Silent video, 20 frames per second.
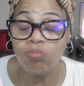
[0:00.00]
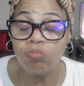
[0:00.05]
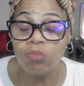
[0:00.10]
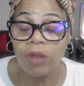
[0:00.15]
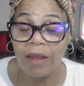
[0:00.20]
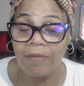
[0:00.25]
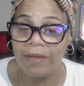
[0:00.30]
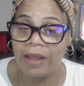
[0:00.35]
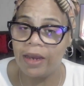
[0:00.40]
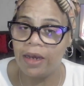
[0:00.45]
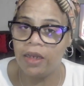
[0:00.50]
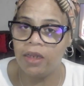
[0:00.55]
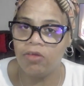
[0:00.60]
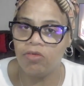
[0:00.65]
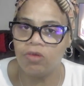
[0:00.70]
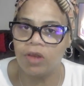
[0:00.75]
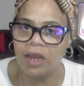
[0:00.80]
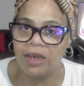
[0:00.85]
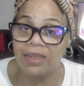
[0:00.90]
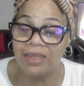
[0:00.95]
I've got
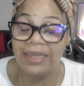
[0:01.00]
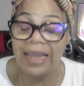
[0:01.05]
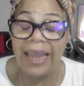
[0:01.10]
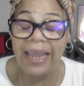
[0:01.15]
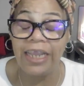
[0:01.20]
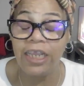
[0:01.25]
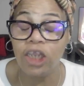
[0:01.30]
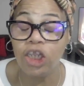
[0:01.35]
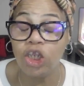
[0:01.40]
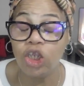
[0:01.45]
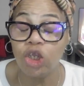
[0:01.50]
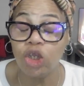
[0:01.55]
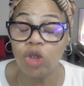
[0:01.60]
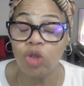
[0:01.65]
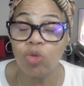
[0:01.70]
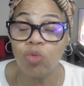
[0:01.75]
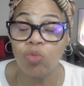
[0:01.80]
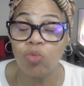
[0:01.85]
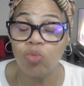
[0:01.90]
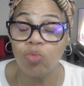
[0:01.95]
$100. Thank
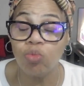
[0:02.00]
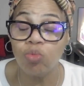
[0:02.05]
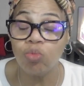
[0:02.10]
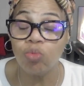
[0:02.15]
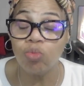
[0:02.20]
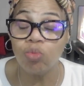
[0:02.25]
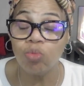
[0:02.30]
you.